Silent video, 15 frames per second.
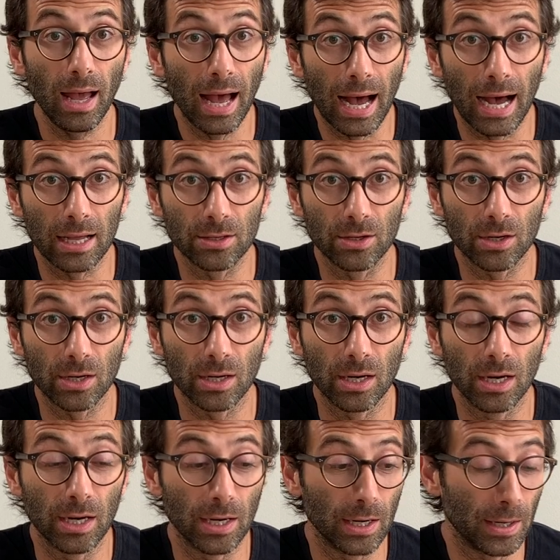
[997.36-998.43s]
other
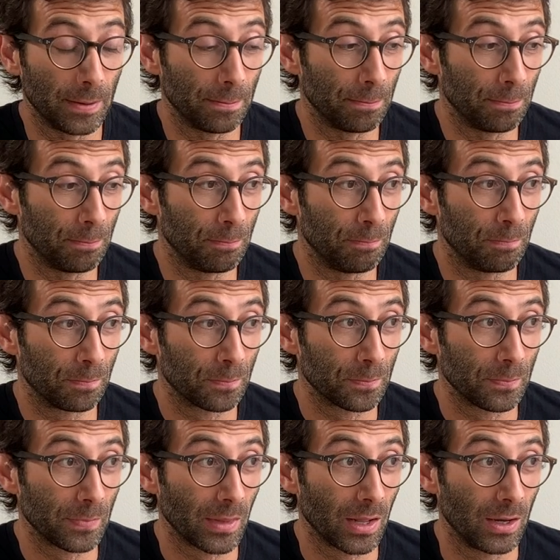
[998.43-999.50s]
um,
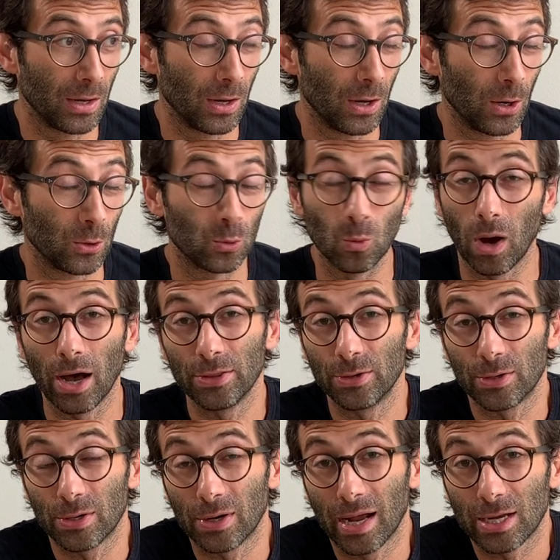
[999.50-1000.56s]
to
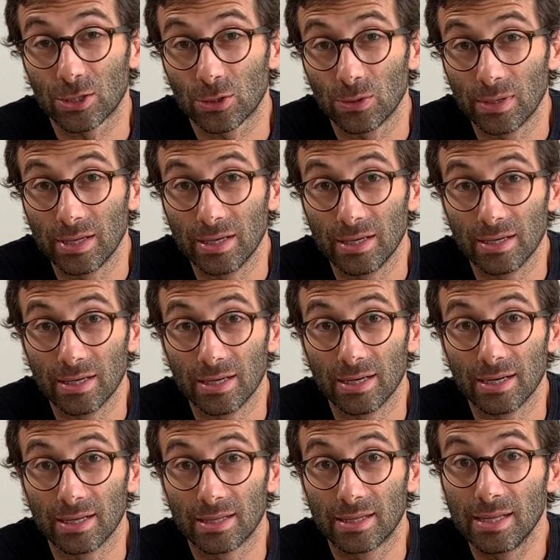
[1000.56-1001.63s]
other actually
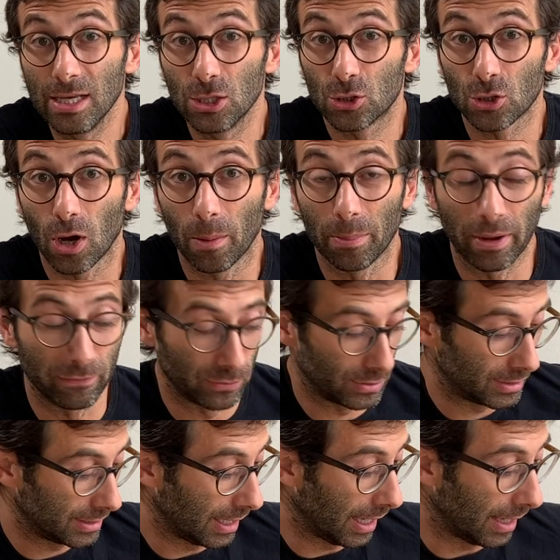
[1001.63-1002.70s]
uh, tea shop, I would
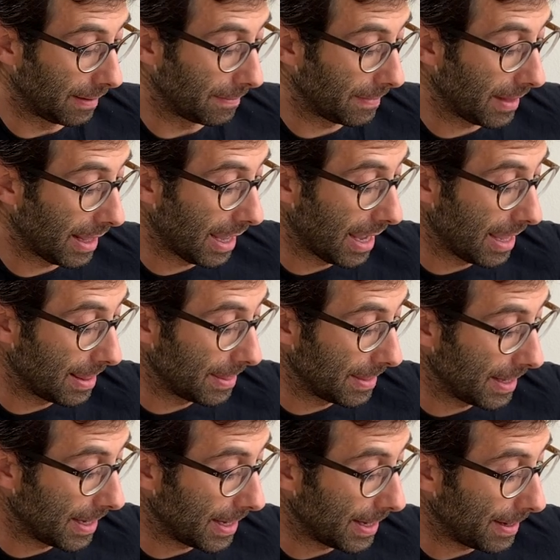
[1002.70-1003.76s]
say. And
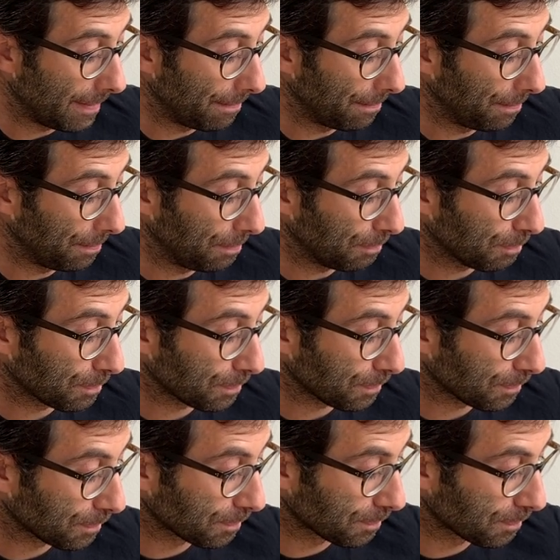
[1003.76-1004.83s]
um,
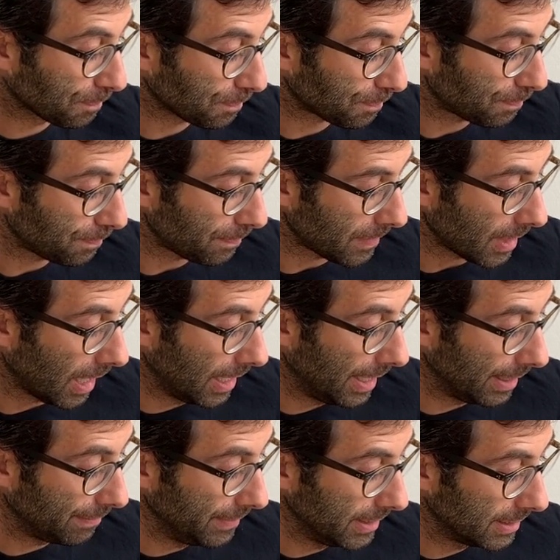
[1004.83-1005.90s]

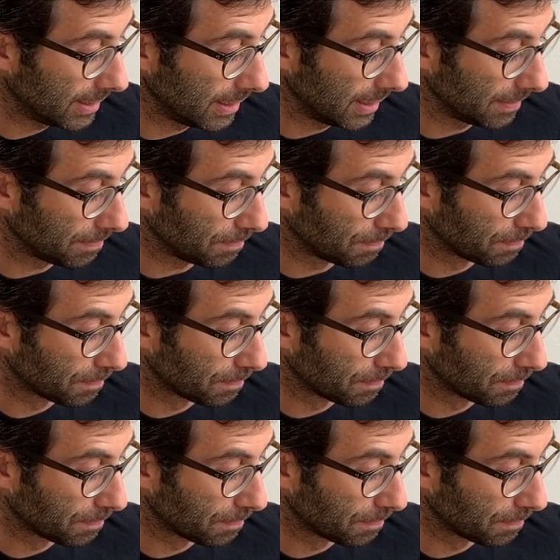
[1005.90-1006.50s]
let me see.